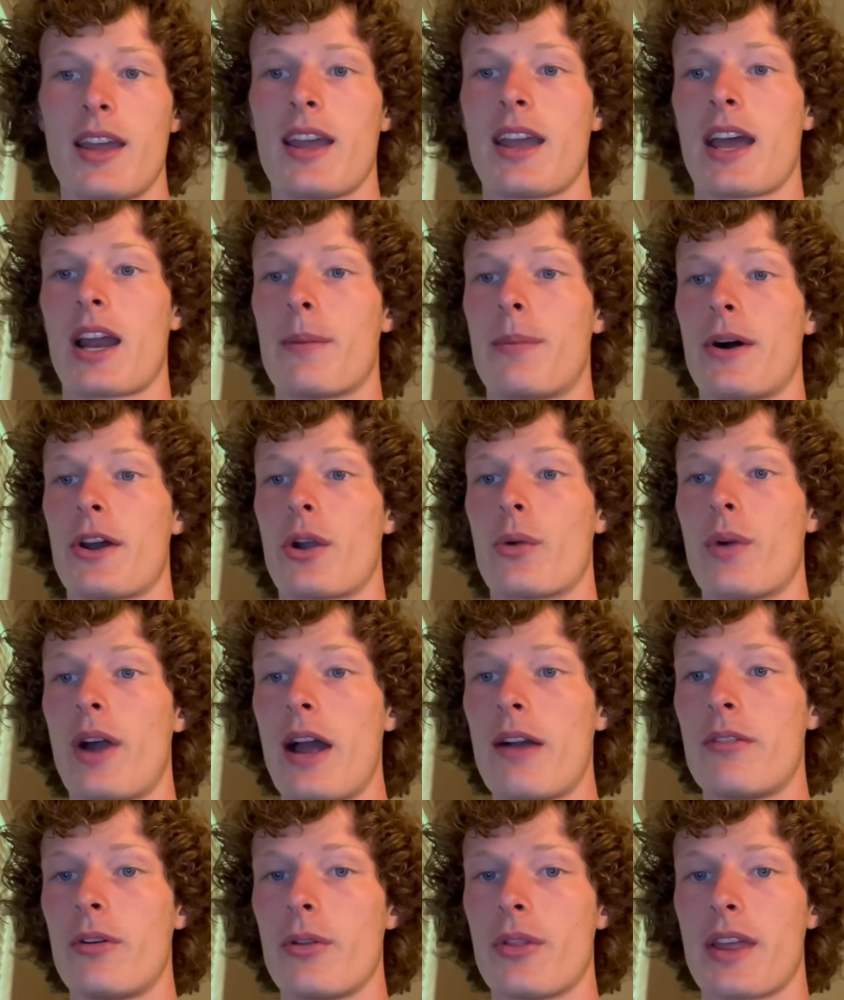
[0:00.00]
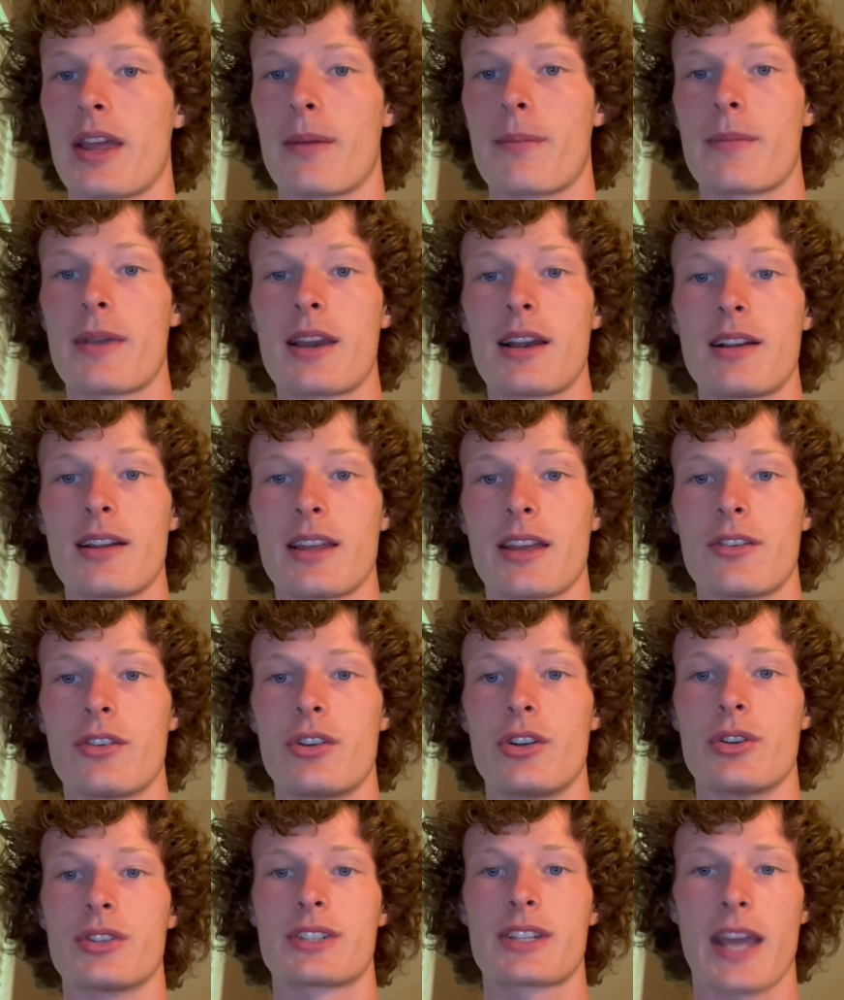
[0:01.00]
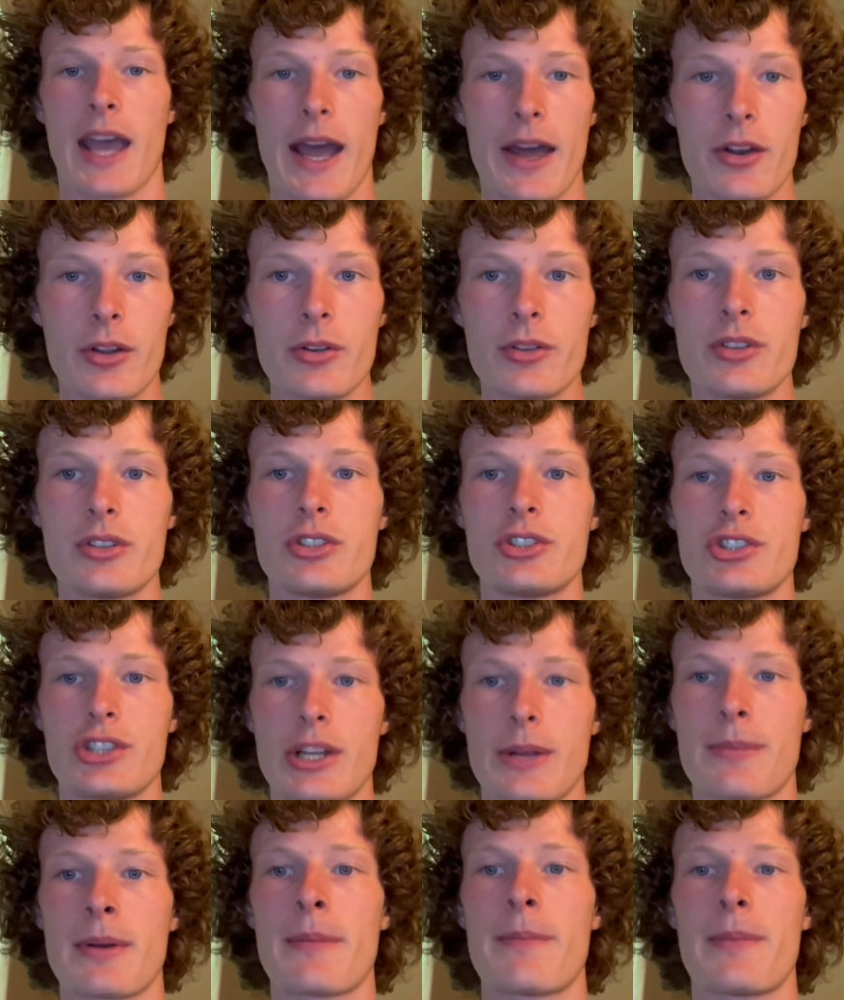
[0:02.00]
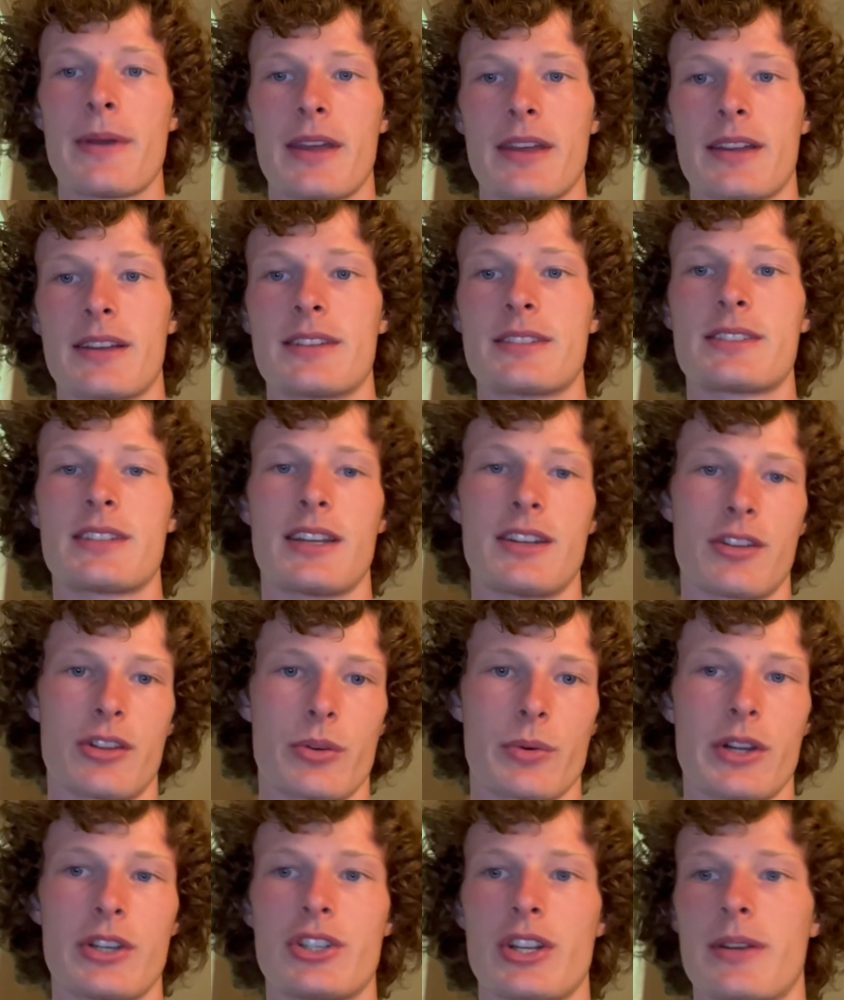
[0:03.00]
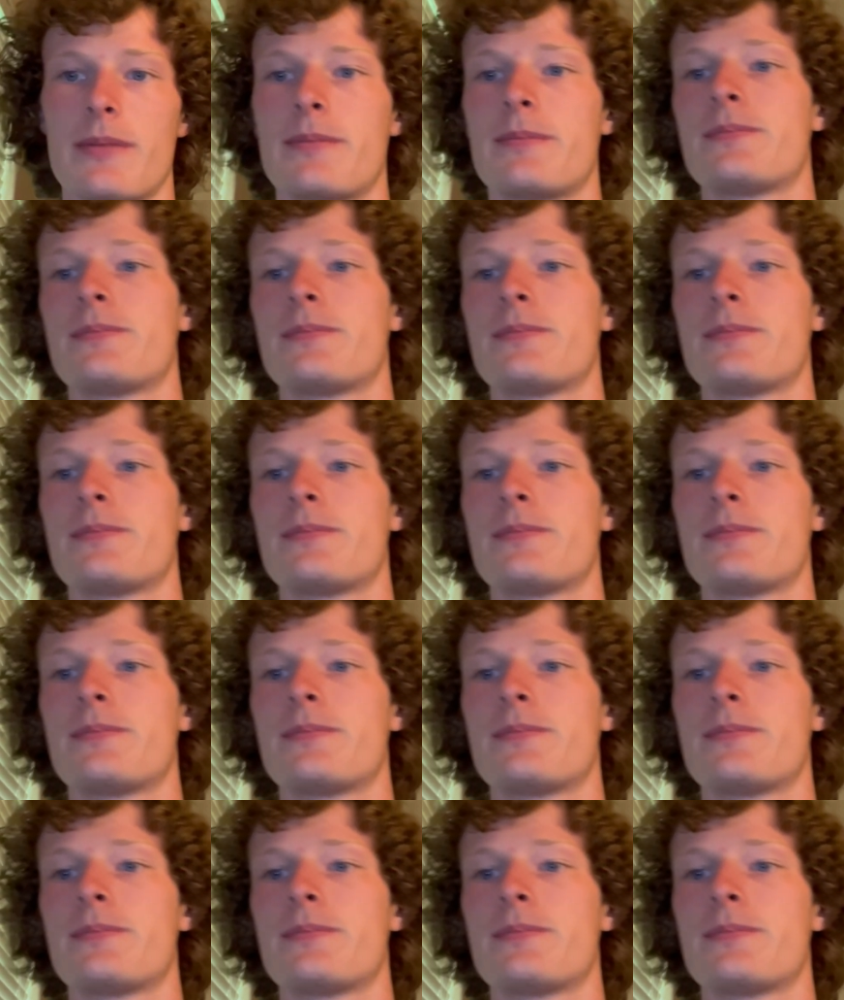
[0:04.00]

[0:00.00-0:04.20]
and upon arrival they immediately introduced cattle, sheep, pigs into the region.